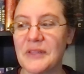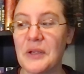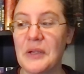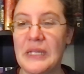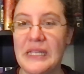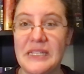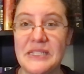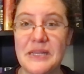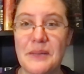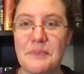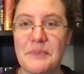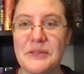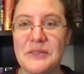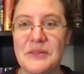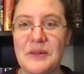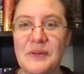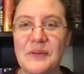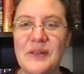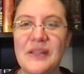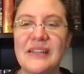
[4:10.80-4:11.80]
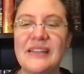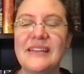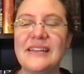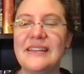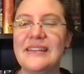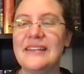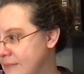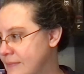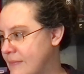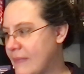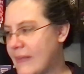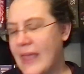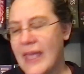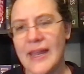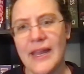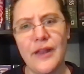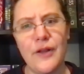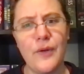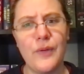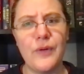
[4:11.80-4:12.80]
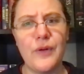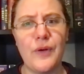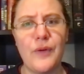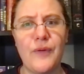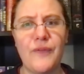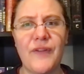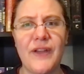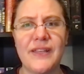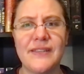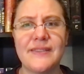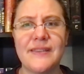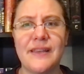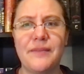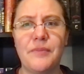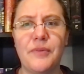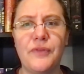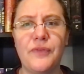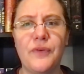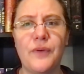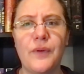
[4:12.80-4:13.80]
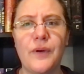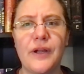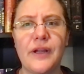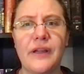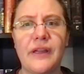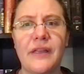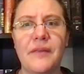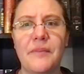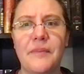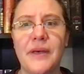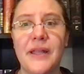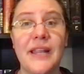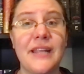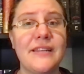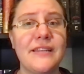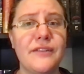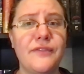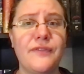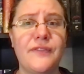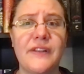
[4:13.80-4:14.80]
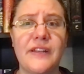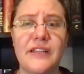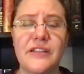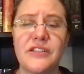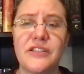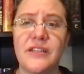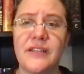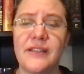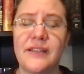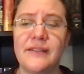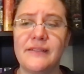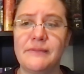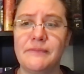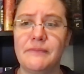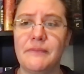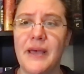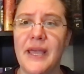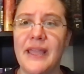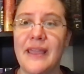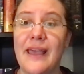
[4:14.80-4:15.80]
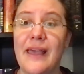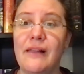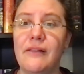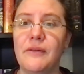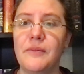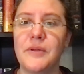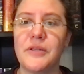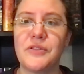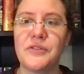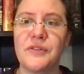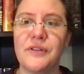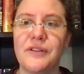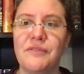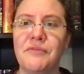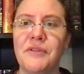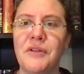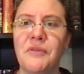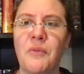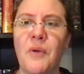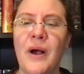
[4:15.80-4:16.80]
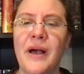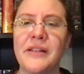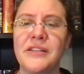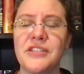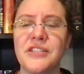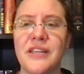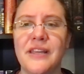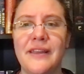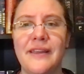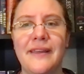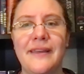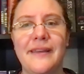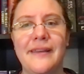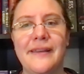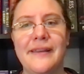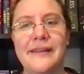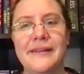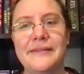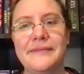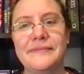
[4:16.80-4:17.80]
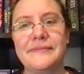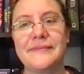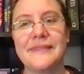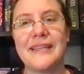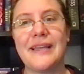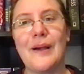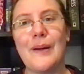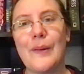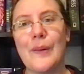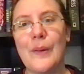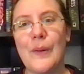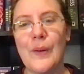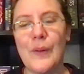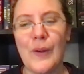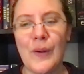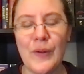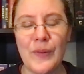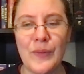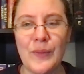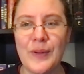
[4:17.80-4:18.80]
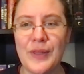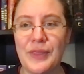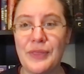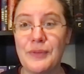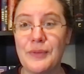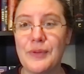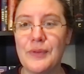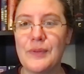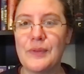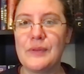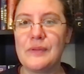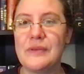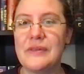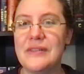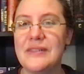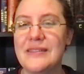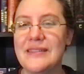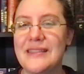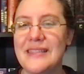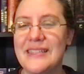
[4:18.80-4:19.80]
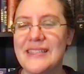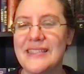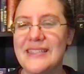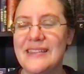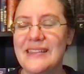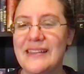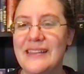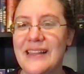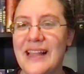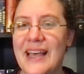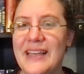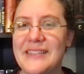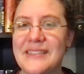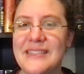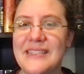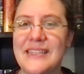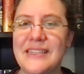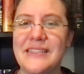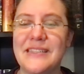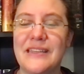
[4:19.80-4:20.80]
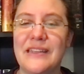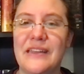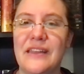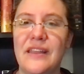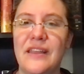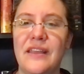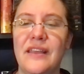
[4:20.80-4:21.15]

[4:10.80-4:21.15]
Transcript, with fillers: each episode. And I don't know if I said before, but I did finish my elementary rewatch. Got all the way through this last season